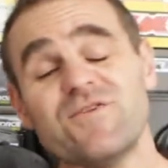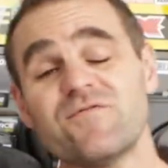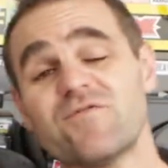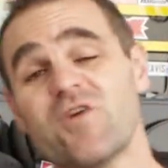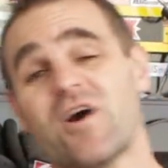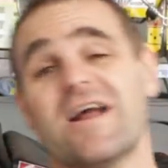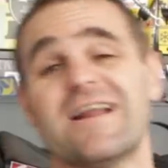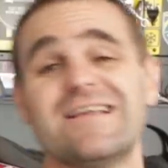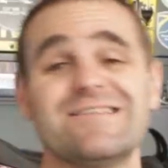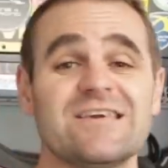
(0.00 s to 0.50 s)
you've
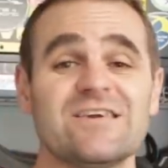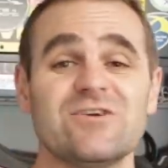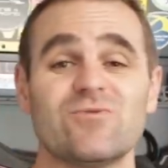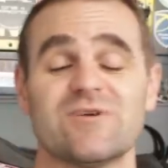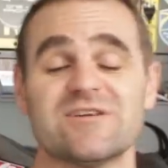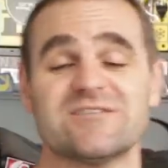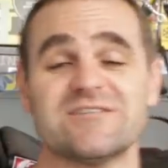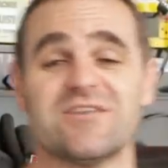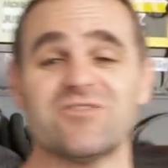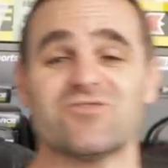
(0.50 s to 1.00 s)
got anything you
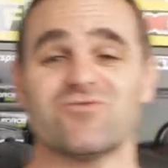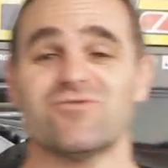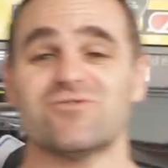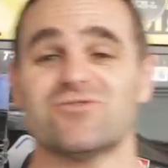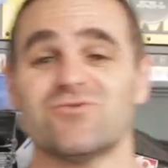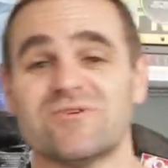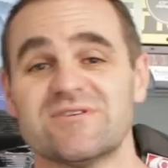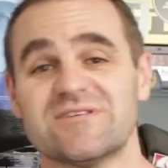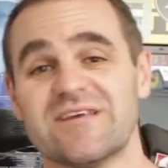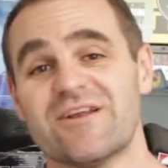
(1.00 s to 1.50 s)
wanna send through
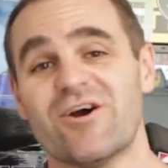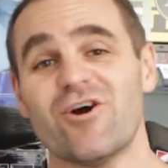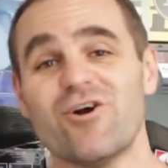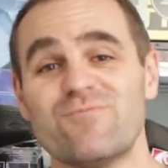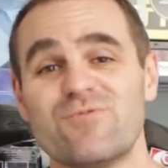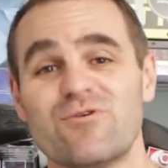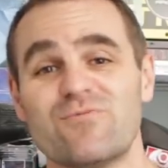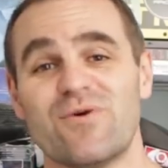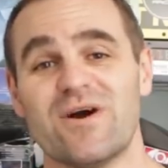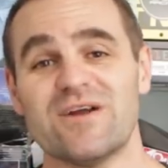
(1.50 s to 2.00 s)
to us at
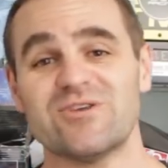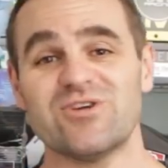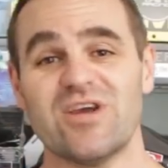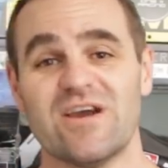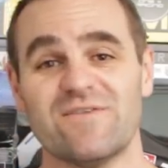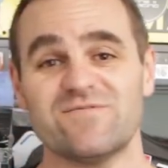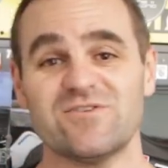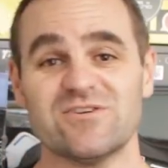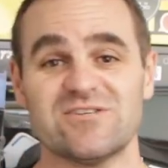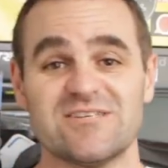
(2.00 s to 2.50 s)
Home Built by
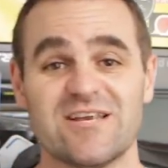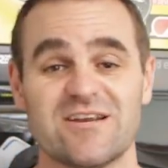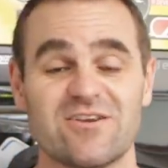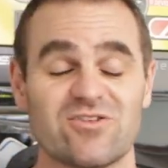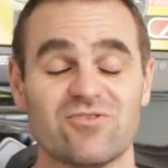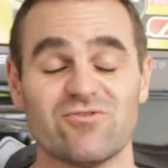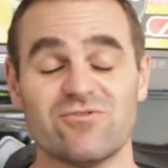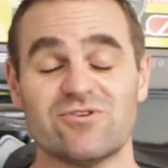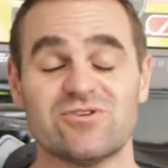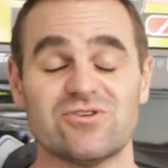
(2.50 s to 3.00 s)
Jeff, just send
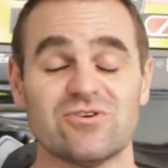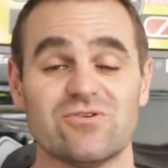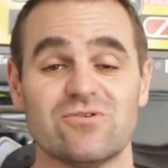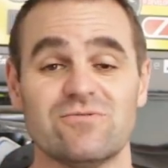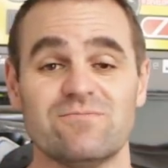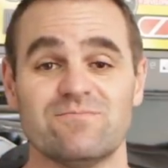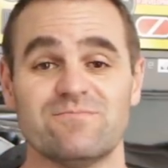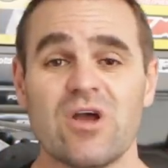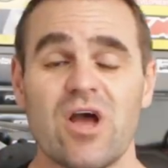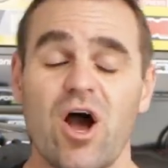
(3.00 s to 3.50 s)
it through
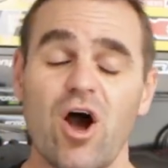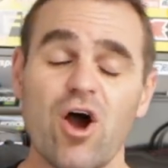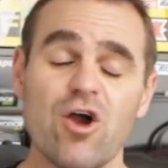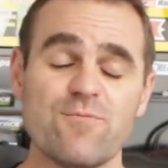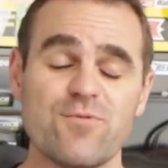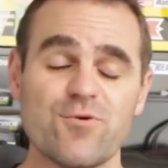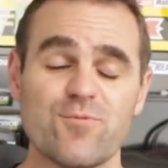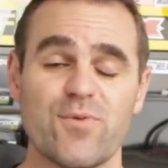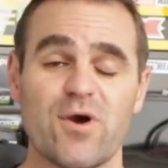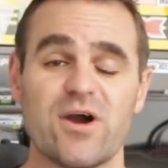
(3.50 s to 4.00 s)
to
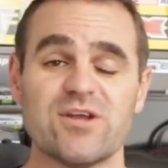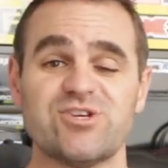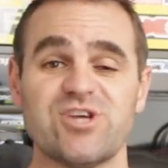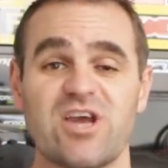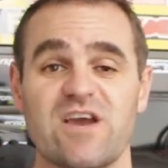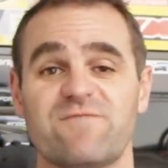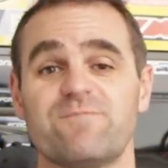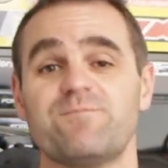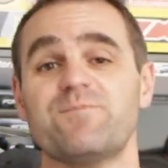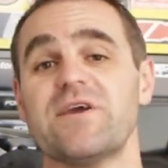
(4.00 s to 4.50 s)
Home Built by
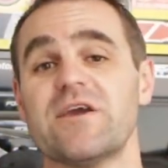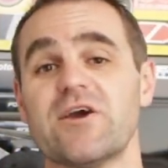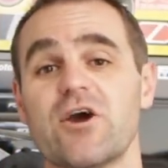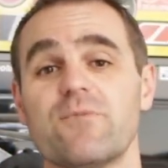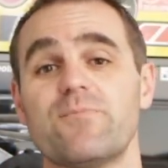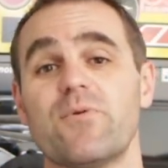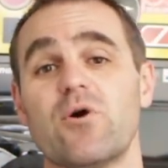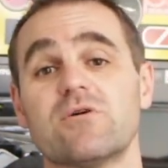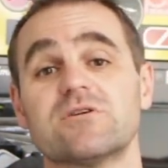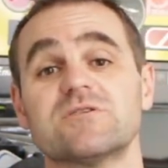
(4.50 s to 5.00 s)
Jeff,
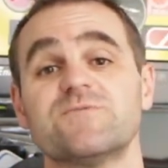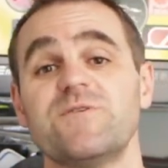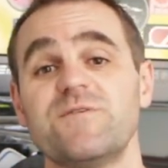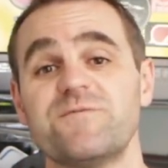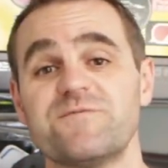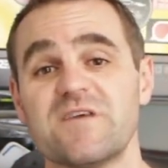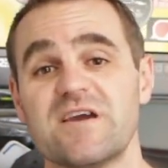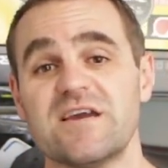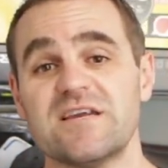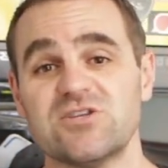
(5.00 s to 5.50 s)
PO Box
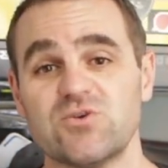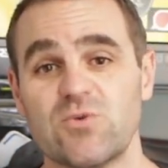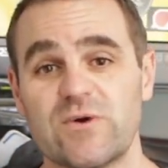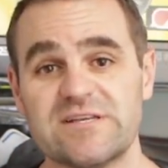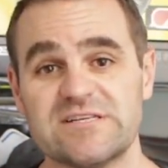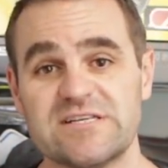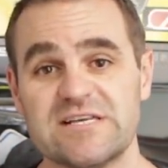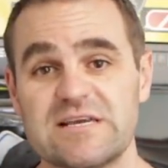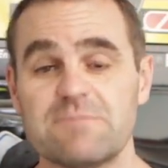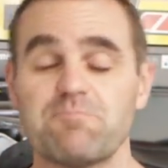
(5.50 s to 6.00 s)

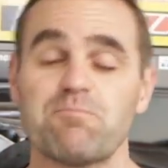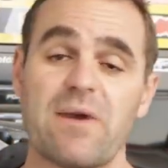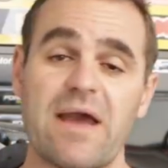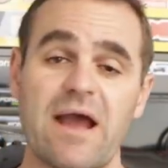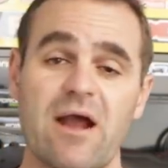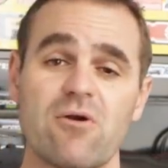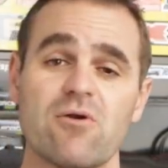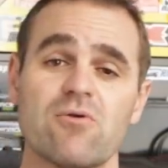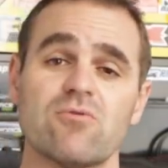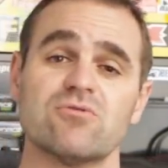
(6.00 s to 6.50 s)
1520,
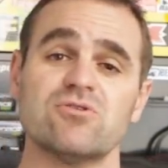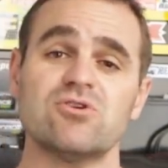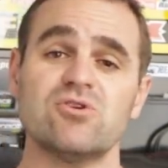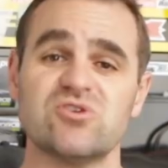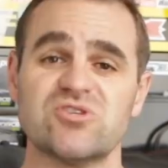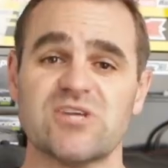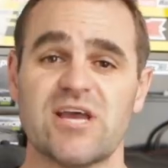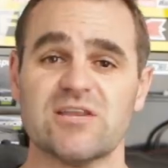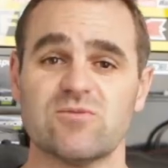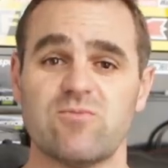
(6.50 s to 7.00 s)
Bowral,
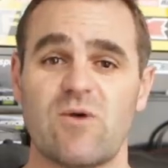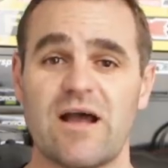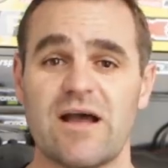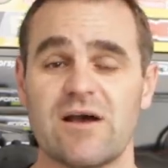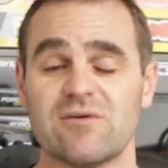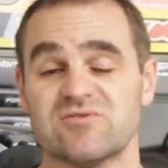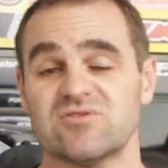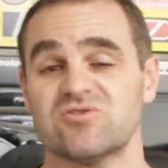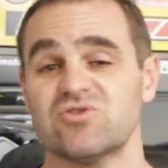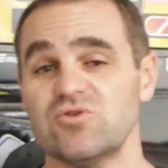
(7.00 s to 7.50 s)
New South
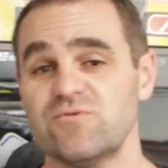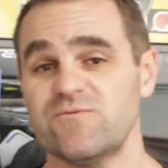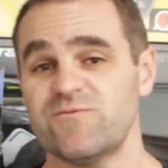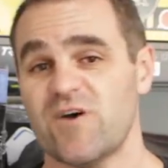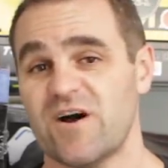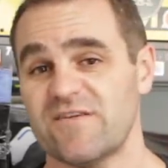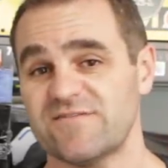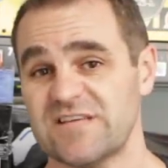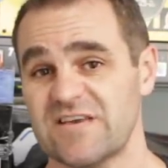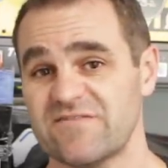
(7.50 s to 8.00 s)
Wales,
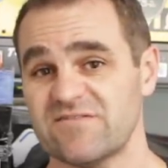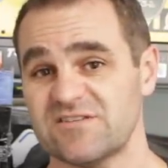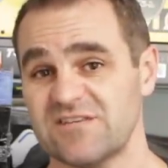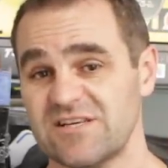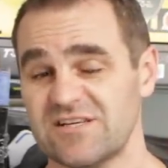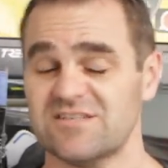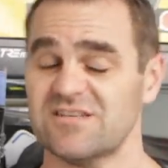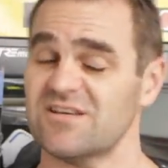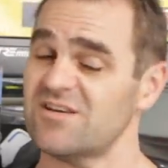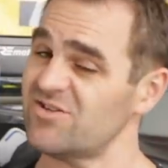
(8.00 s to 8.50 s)

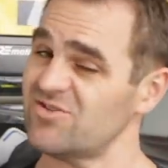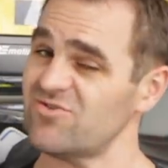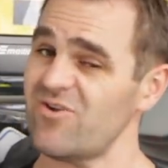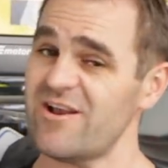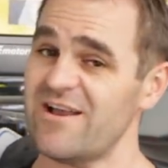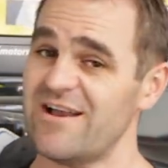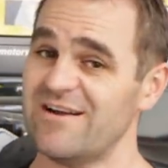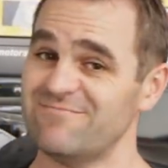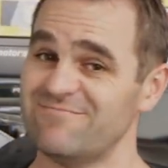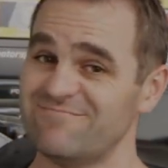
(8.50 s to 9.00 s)
2576,
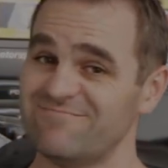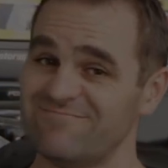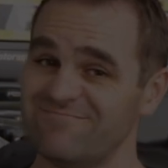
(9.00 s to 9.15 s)
Australia.